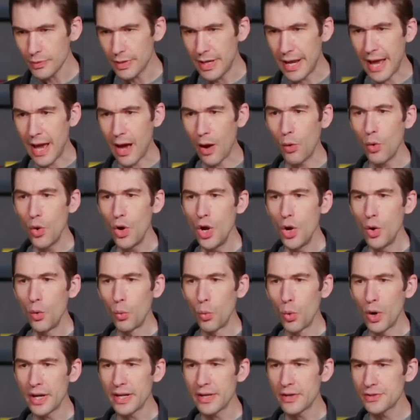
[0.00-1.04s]
Now,
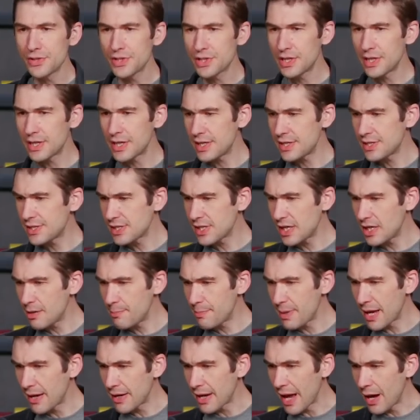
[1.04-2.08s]
what else can I say
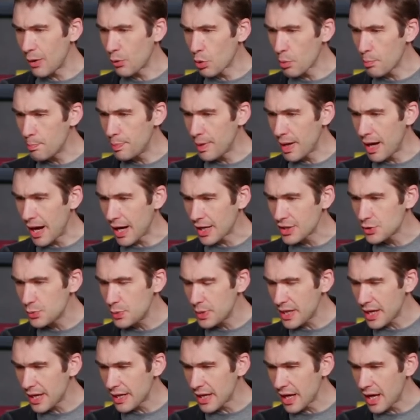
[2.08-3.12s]
about our box?
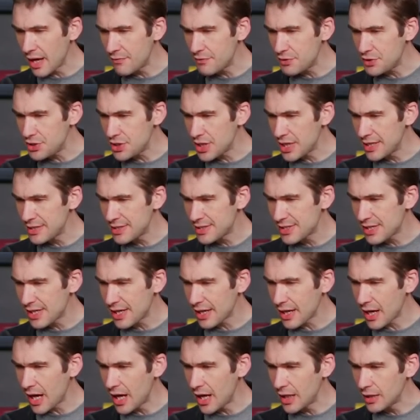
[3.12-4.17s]
We got Ivan Yan
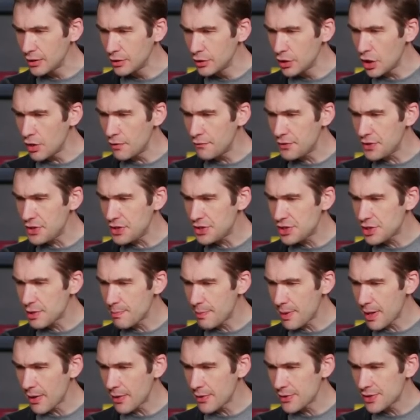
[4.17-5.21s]
saying, I love these
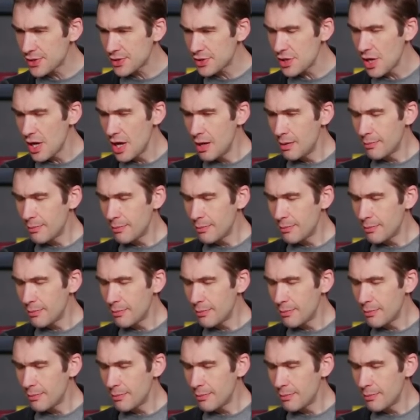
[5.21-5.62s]
comparisons.